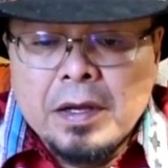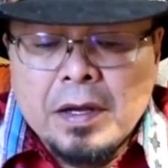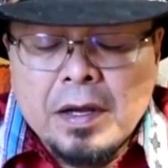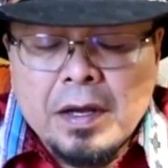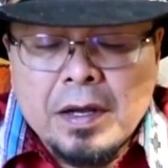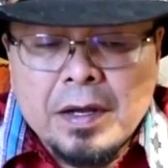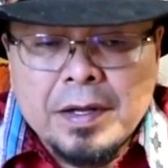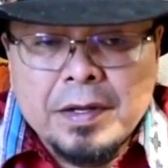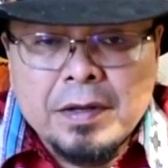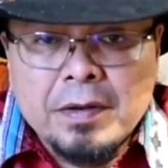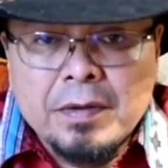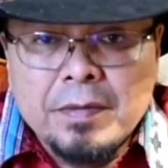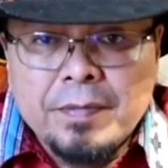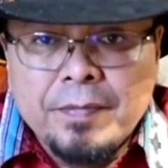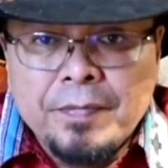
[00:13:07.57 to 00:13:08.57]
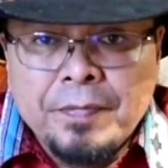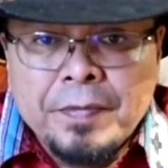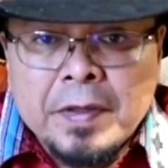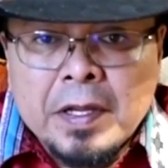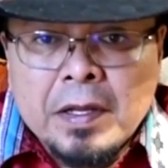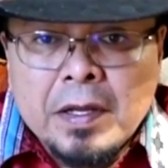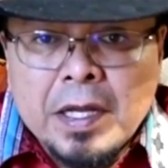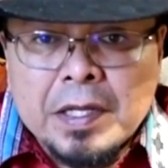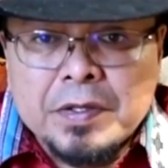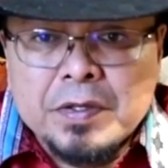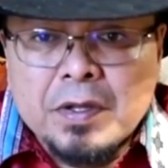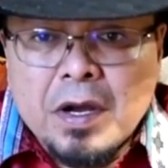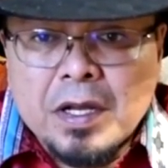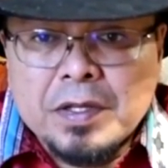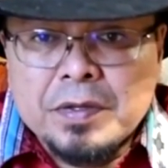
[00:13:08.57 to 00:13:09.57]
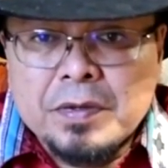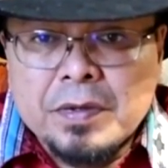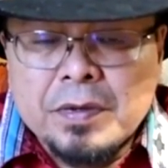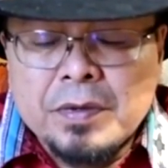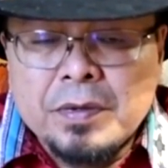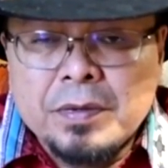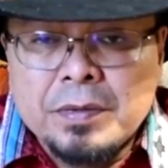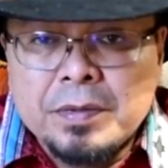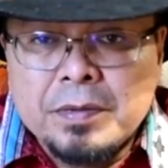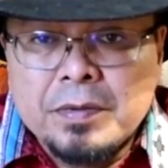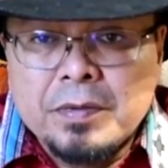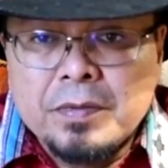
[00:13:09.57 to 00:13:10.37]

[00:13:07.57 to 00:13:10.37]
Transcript: And it's not so